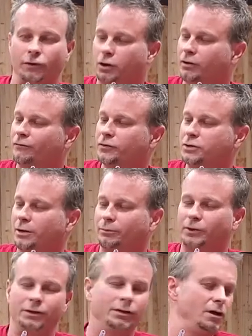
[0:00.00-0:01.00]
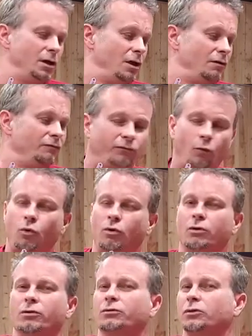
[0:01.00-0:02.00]
you're looking for something
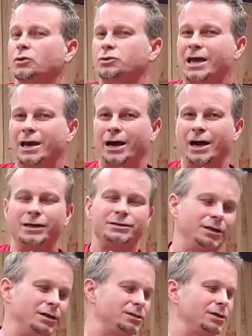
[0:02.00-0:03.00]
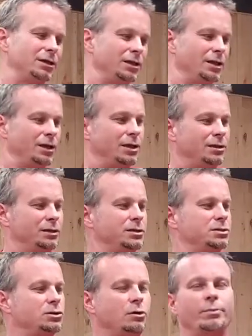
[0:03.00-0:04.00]
for those antioxidants,
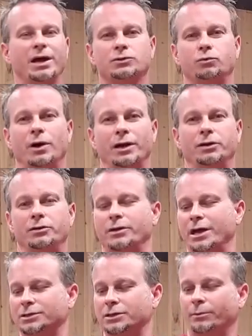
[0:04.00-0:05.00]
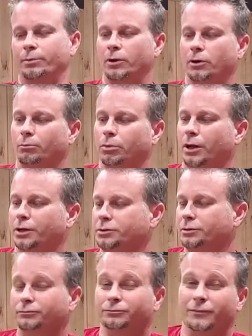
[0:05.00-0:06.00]
this is our best wine to do that, Scuppernong
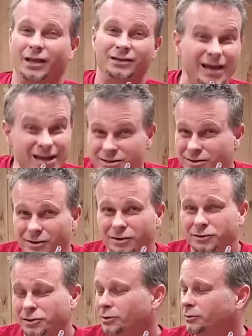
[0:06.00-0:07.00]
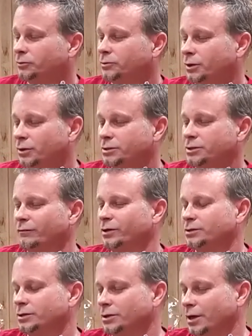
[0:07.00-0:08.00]
Blush. Tastes good too, so let's give
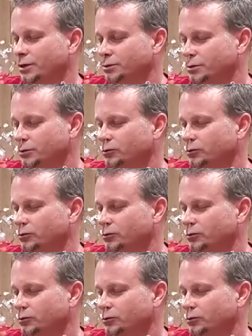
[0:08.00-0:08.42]
this a taste.